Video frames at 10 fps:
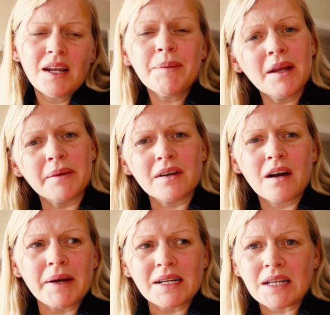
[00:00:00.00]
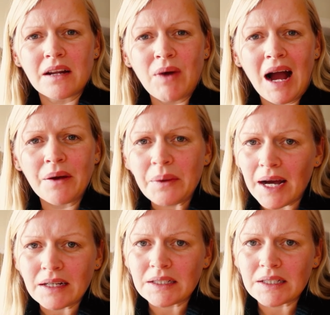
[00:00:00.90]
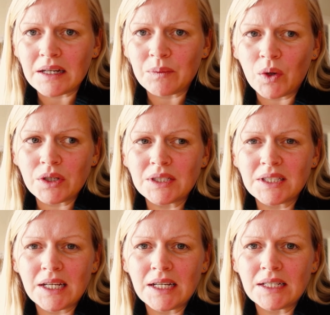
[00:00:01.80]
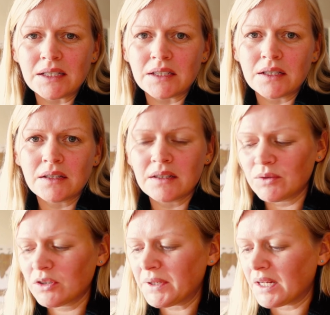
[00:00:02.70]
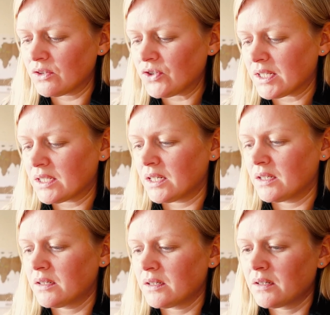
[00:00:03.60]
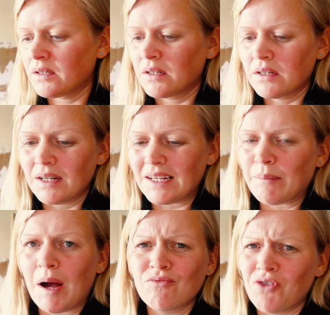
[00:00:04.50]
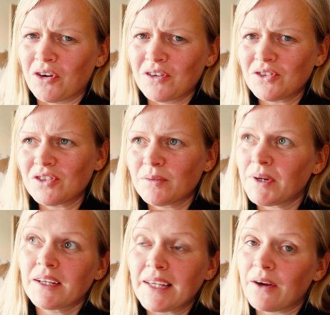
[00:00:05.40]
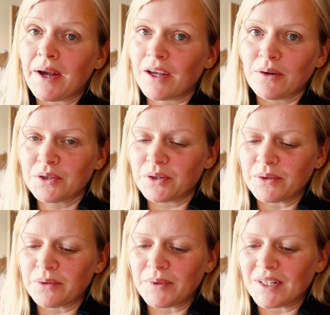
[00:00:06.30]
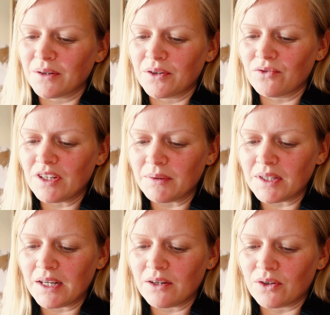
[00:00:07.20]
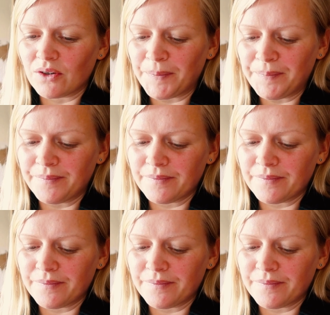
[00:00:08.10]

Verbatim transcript: let me know in the comments kind of how you handled it and what you did and it would just be interesting like am i wrong just to be like yeah okay go to school when i don't agree with it or